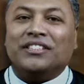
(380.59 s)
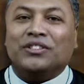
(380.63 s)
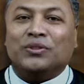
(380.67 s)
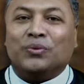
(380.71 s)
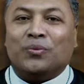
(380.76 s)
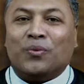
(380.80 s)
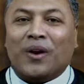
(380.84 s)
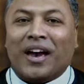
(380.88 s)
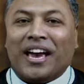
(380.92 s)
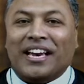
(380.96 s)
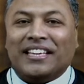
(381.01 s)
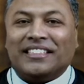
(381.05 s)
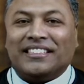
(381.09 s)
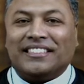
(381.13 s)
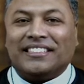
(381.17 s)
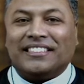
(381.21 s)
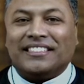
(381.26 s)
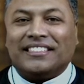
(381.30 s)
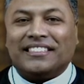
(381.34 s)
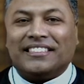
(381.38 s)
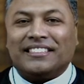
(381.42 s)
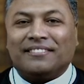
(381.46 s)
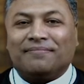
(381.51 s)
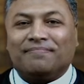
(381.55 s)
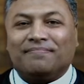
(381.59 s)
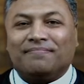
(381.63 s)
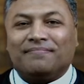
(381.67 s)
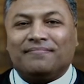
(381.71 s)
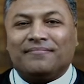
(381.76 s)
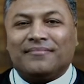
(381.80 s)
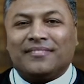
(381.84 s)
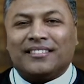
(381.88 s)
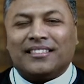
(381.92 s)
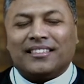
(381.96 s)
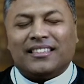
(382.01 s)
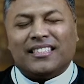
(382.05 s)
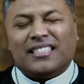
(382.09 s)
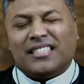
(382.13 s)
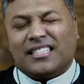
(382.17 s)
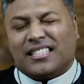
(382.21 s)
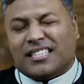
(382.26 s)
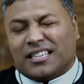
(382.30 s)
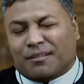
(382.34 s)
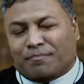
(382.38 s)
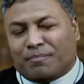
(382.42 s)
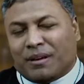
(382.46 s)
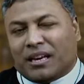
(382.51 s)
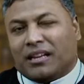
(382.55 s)
his waist, the
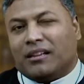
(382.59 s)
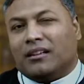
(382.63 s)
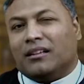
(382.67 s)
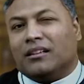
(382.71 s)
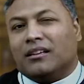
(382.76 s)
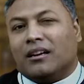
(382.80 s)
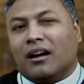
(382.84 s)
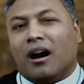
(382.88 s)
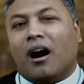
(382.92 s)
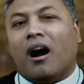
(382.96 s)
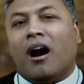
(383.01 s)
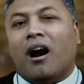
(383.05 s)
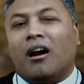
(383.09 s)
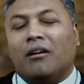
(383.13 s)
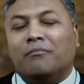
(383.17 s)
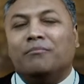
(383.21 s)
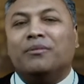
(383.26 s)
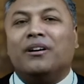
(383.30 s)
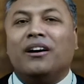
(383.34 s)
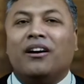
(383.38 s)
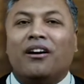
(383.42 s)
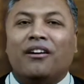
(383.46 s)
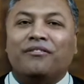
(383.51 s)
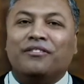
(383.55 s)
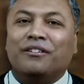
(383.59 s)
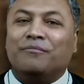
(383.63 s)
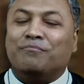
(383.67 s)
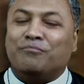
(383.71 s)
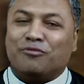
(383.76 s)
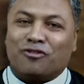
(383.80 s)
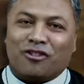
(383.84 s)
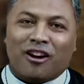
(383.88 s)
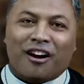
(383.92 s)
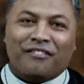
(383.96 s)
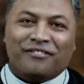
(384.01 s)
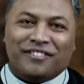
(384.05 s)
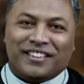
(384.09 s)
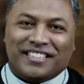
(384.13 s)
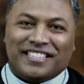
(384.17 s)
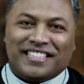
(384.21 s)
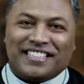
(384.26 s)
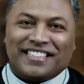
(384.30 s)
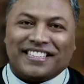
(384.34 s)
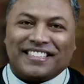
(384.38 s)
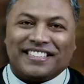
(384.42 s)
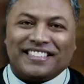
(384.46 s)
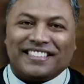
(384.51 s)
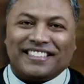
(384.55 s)
typical garb of a
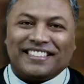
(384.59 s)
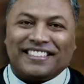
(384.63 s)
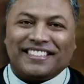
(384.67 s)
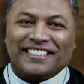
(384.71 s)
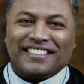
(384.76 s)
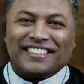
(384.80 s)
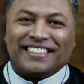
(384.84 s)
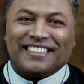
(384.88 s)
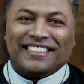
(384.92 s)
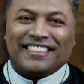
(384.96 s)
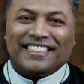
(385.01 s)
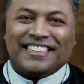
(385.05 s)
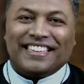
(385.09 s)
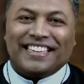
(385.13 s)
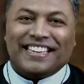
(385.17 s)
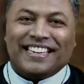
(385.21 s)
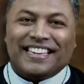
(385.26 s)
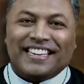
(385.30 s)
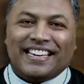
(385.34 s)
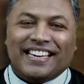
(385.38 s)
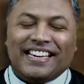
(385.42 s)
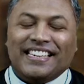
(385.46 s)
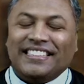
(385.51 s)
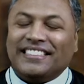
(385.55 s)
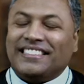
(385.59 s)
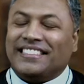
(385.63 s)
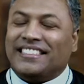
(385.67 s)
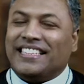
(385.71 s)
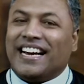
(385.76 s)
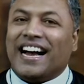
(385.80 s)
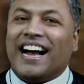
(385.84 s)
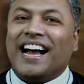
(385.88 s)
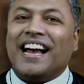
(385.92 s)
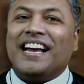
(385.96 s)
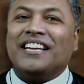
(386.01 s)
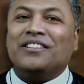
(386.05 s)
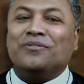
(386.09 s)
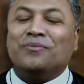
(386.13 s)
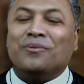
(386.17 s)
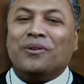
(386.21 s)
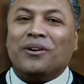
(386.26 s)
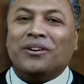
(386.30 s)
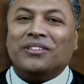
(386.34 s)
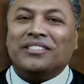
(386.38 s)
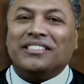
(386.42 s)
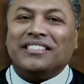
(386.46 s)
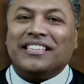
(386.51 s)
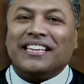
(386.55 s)
prophet. His diet
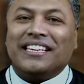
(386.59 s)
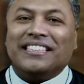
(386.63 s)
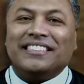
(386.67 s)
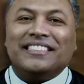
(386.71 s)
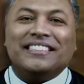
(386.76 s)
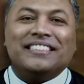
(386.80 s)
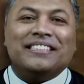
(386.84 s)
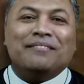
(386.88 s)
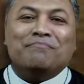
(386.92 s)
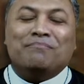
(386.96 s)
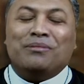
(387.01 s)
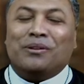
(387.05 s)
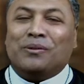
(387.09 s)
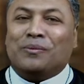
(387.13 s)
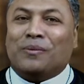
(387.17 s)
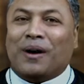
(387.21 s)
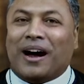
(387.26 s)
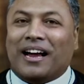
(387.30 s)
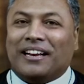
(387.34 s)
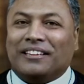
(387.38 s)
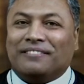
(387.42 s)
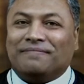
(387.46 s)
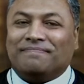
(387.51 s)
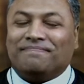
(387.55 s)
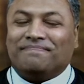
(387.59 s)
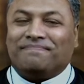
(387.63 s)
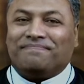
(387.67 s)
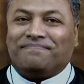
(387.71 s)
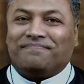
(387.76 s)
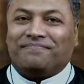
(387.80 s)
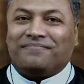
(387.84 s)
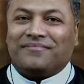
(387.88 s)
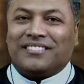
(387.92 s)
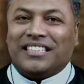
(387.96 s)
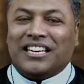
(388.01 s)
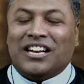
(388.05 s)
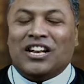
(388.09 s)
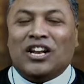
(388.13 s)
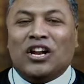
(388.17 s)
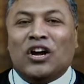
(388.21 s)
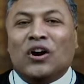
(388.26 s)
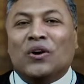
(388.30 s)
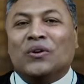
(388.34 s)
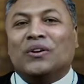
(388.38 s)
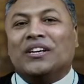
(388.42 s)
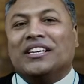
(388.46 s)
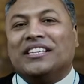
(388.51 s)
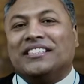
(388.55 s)
was a simple one,
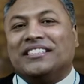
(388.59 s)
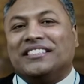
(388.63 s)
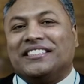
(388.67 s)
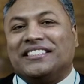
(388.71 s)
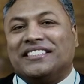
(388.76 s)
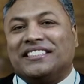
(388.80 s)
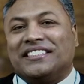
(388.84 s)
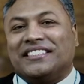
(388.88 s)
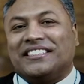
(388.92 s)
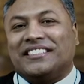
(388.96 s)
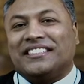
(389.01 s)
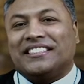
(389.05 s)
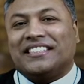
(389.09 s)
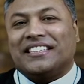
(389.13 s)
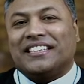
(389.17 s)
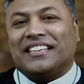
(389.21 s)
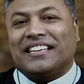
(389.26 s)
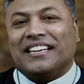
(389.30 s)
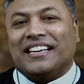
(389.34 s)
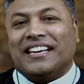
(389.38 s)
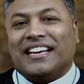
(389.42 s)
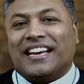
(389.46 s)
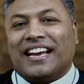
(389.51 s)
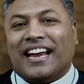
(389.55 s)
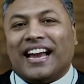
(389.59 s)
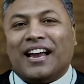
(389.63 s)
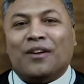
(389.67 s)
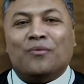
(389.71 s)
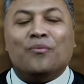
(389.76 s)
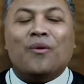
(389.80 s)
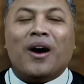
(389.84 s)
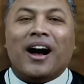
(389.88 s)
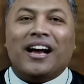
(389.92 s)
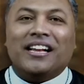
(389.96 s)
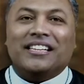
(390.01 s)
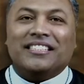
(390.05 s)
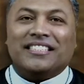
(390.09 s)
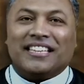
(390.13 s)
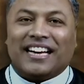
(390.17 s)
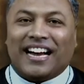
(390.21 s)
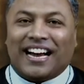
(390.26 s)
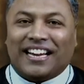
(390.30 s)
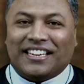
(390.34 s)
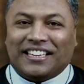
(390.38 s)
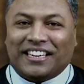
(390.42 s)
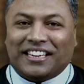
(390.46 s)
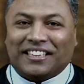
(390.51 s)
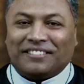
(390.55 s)
locusts and wild
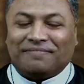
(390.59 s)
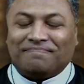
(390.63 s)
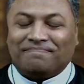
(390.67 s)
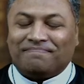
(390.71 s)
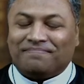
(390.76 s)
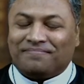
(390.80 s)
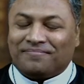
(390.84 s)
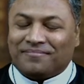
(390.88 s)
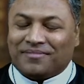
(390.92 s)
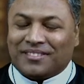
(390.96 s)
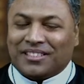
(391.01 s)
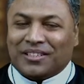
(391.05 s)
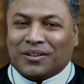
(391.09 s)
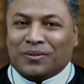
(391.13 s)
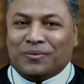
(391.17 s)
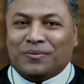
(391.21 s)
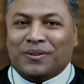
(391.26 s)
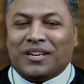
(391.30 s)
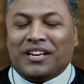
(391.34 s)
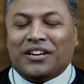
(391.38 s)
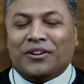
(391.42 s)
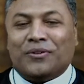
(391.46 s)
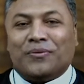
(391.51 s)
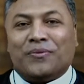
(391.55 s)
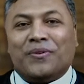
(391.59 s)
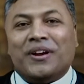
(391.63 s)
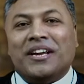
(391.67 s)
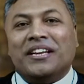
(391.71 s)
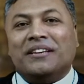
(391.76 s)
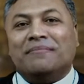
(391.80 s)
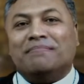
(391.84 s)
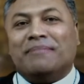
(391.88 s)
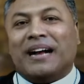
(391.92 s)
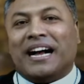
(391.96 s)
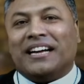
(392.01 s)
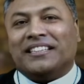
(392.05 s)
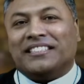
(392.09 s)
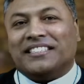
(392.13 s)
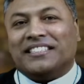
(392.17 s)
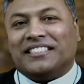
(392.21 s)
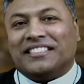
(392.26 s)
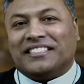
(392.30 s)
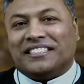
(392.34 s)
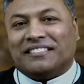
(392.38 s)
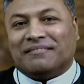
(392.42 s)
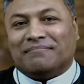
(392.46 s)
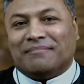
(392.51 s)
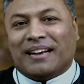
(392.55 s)
honey. We read about
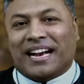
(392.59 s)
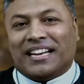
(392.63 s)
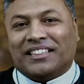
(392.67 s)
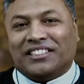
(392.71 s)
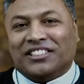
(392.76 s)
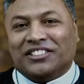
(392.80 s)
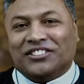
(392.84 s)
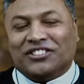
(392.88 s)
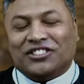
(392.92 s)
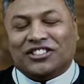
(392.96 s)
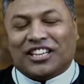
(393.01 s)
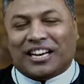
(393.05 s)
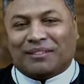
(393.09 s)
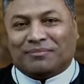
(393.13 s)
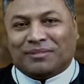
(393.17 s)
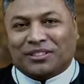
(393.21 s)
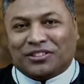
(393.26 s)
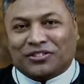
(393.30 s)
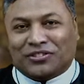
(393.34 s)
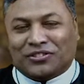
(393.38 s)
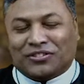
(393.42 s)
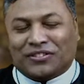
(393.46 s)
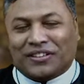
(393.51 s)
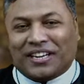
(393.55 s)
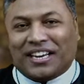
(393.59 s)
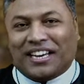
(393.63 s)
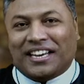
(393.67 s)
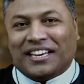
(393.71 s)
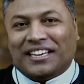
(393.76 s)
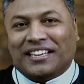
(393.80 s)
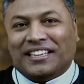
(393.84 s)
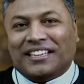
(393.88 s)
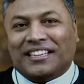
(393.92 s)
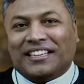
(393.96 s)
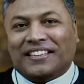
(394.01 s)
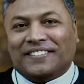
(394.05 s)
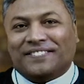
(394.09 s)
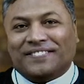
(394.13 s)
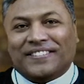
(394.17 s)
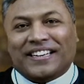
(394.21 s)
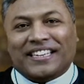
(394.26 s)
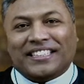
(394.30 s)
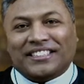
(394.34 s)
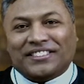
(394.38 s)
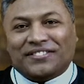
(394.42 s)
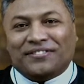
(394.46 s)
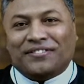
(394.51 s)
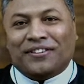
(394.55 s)
it in Matthew chapter 3,
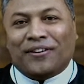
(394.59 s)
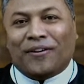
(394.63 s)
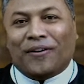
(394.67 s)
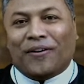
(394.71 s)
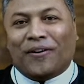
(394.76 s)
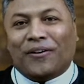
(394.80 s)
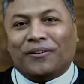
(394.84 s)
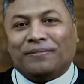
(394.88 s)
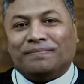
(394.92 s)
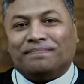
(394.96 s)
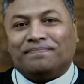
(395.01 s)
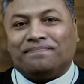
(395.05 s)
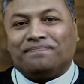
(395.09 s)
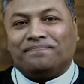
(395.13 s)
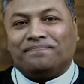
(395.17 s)
verse 4.